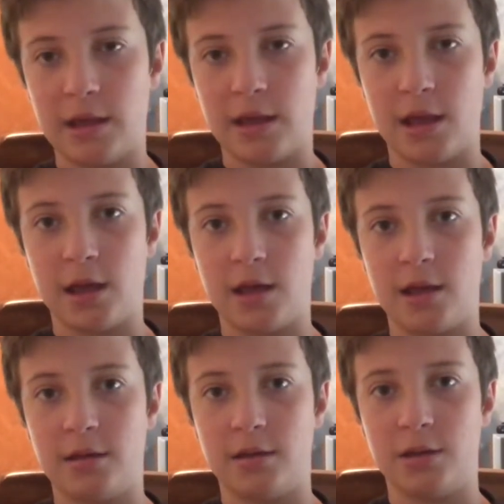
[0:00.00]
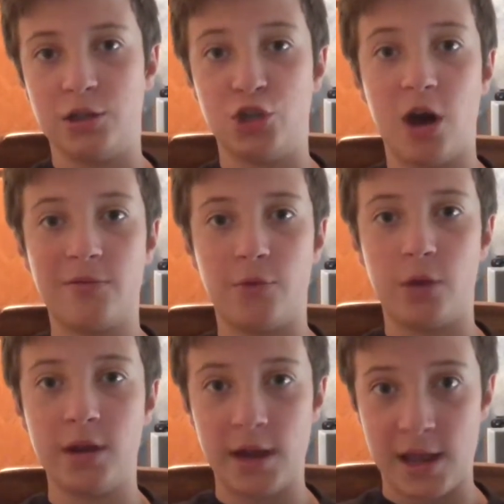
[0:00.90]
and John
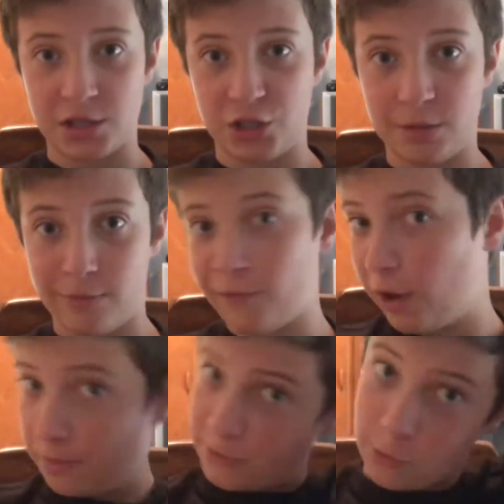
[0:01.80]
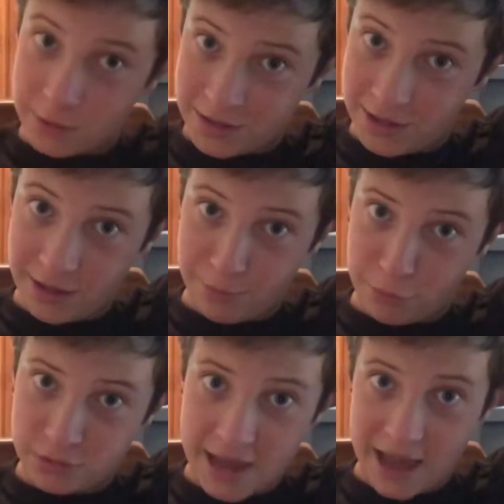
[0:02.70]
Voight as Jim Phelps, who was the
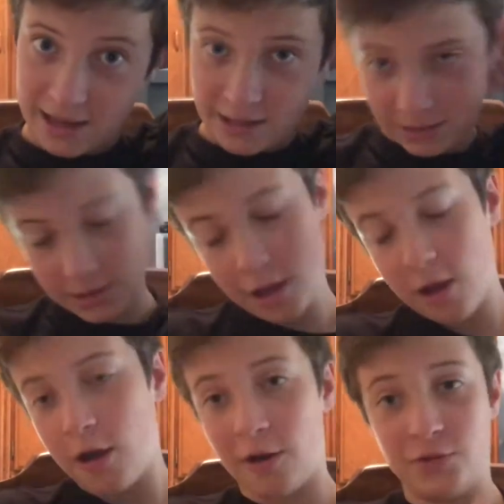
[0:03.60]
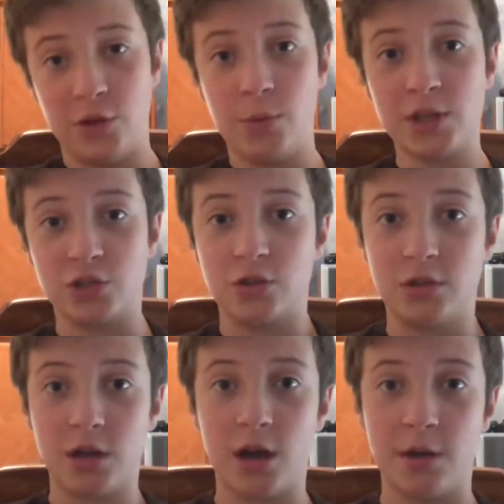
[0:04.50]
protagonist of the
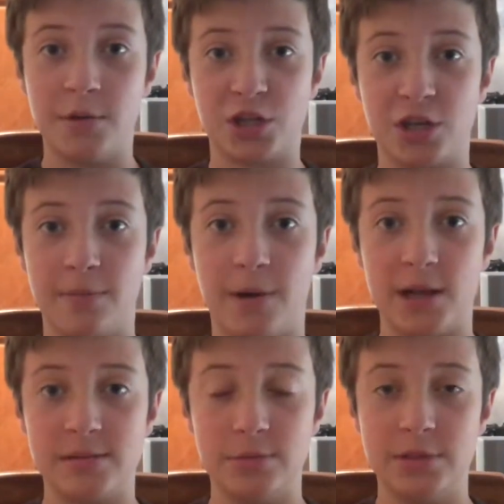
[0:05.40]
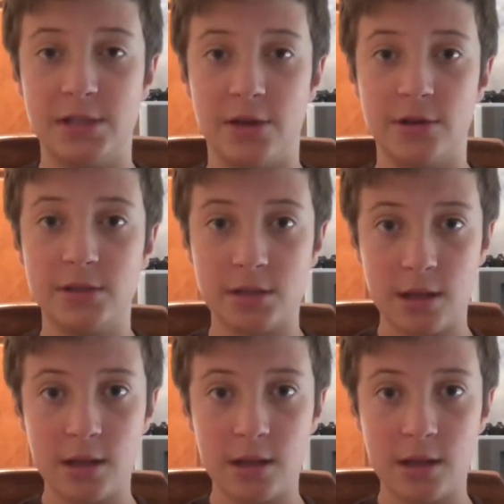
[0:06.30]
original Mission Impossible series,